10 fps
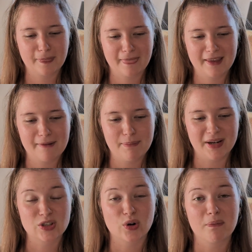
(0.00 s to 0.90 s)
But
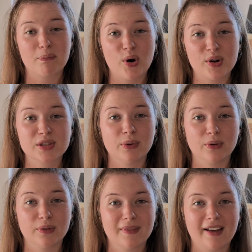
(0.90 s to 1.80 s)
it's not impossible.
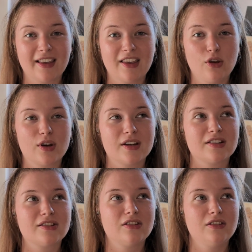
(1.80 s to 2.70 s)
Like you could
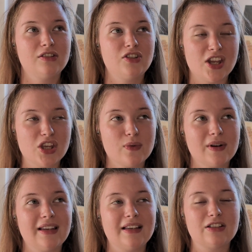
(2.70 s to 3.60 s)

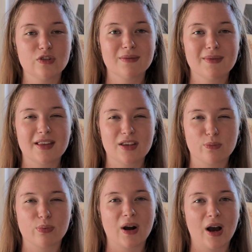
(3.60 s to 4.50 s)
genuinely do something that you're
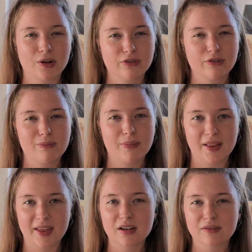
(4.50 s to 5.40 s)
proud of by the
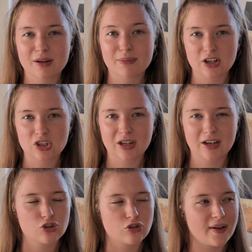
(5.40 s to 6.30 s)
end of it potentially and try that